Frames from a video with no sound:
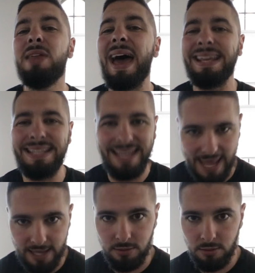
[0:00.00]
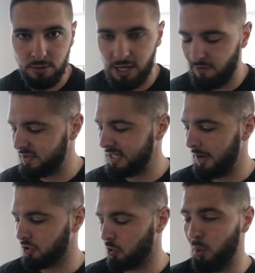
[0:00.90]
that again if it's
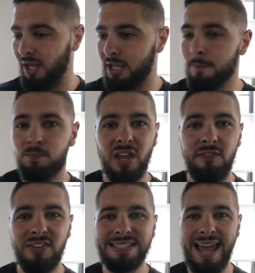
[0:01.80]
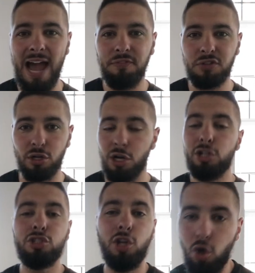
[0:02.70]
after a week. If it's after
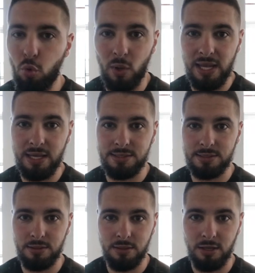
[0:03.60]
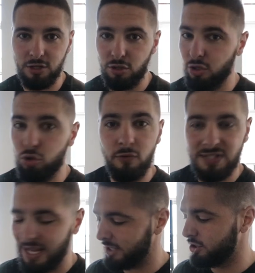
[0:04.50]
2 weeks, you've
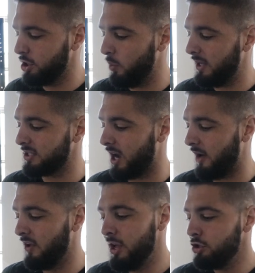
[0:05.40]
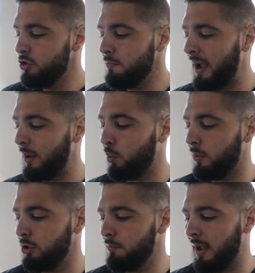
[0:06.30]
taken 2 weeks off, you
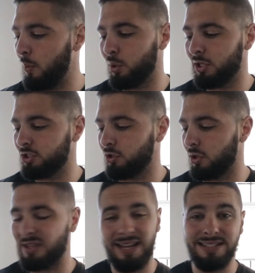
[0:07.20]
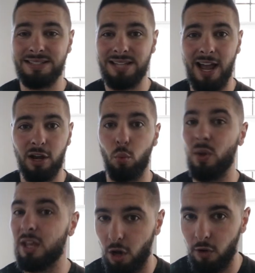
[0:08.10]
might want to start that entire
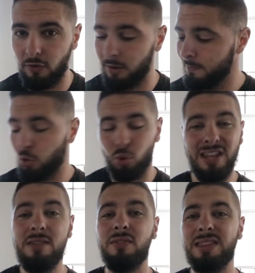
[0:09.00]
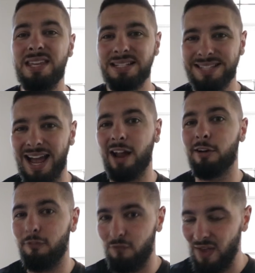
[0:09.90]
week over, or even the
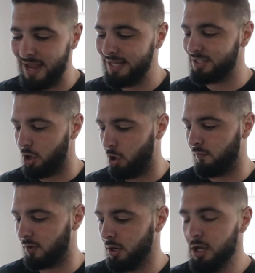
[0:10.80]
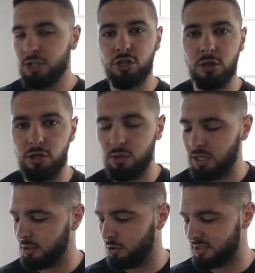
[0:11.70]
entire phase over, so that you
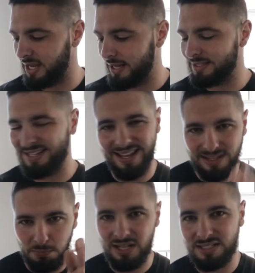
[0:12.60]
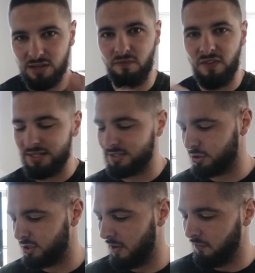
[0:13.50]
get those gains again, because the phases
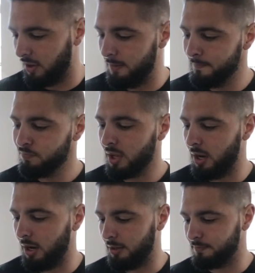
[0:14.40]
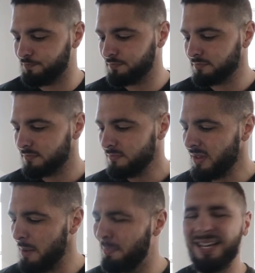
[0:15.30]
are different.
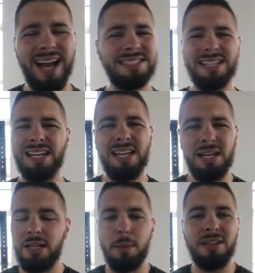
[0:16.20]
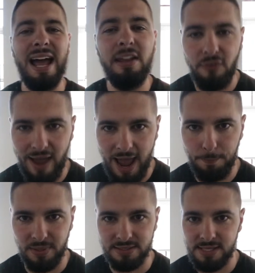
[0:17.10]
But guys, life
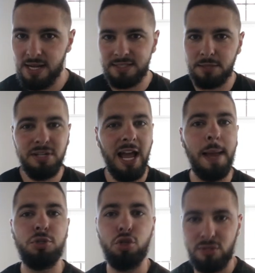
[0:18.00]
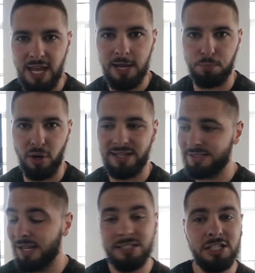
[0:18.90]
happens. Sometimes you take
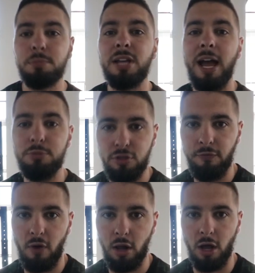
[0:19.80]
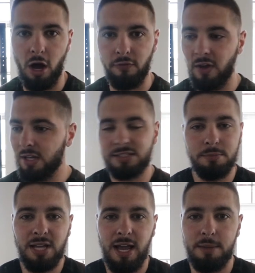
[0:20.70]
breaks, sometimes you fall off,
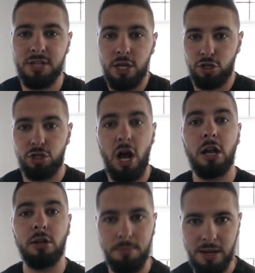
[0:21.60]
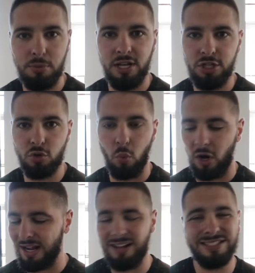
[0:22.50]
sometimes you're not going to be able to hit your
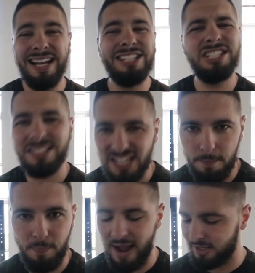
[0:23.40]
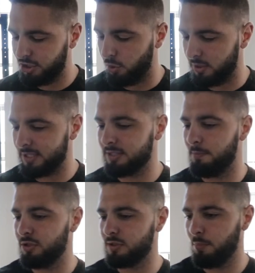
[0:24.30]
workouts. Just get back to it. That's the
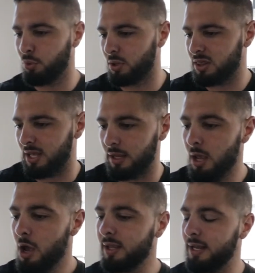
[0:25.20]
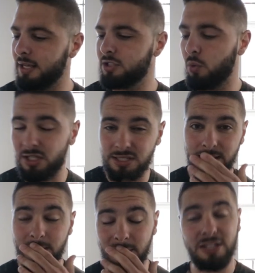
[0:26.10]
most important thing. Okay, next question.
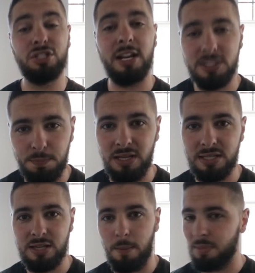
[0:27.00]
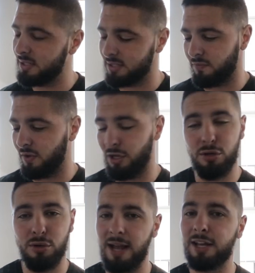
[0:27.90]
And I'm going to try to speed this up, because this
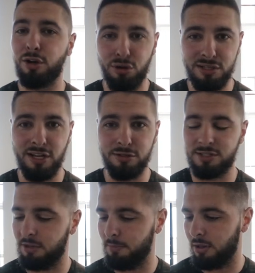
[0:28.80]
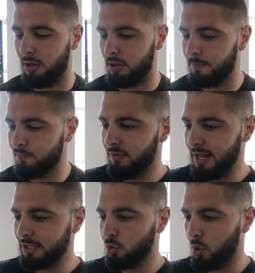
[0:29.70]
video, I can already tell it's going to be long.
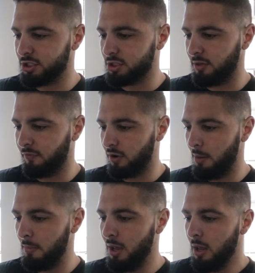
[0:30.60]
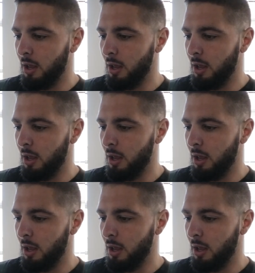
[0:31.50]
Next question from